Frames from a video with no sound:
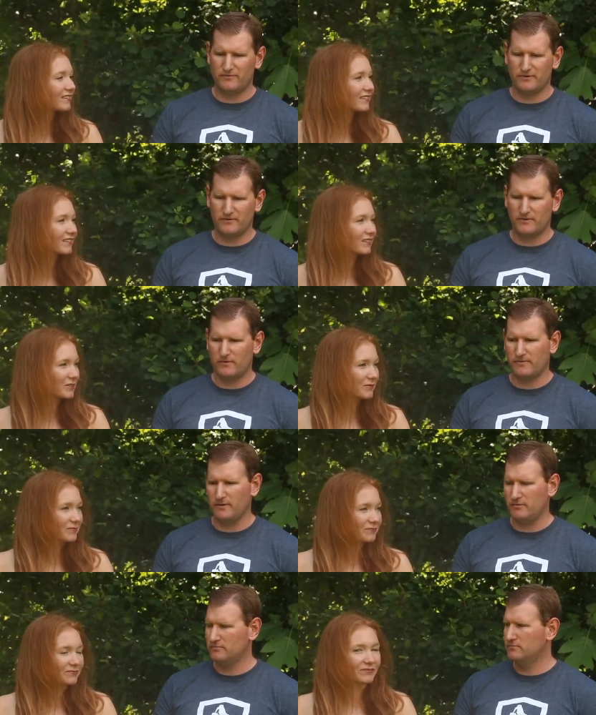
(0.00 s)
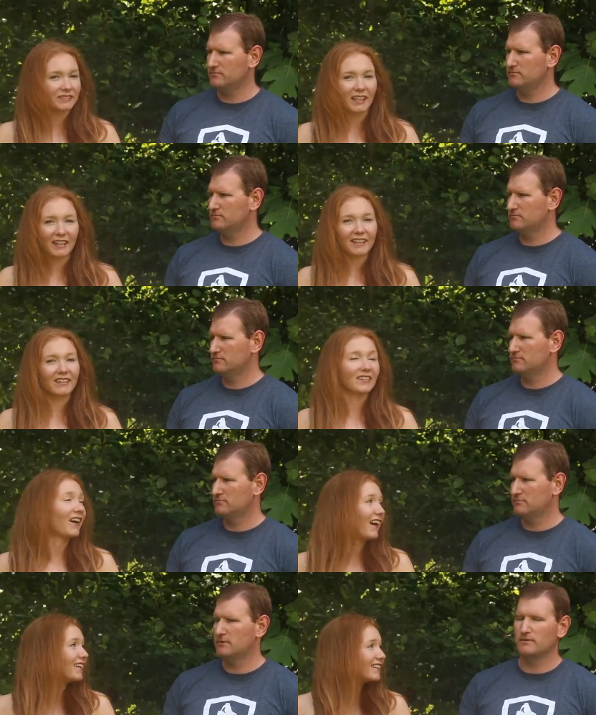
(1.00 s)
Speaker 1: don't really want to wear a belt.
Speaker 2: Like a
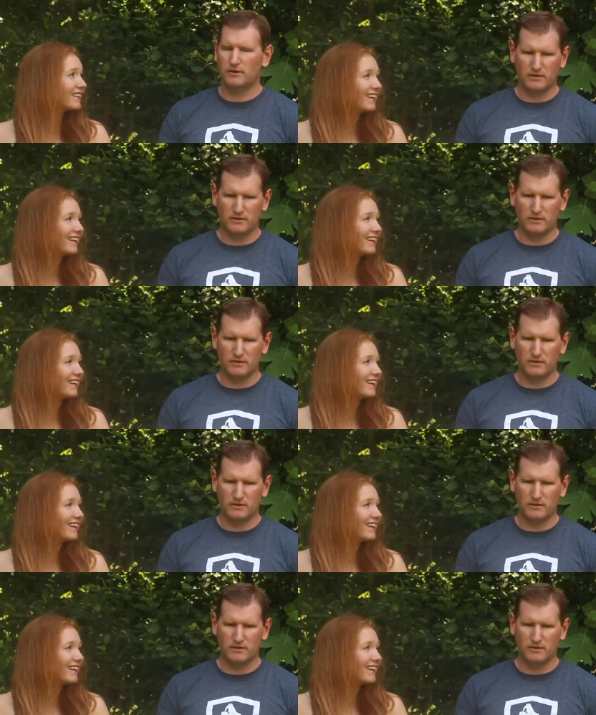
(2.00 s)
lot. A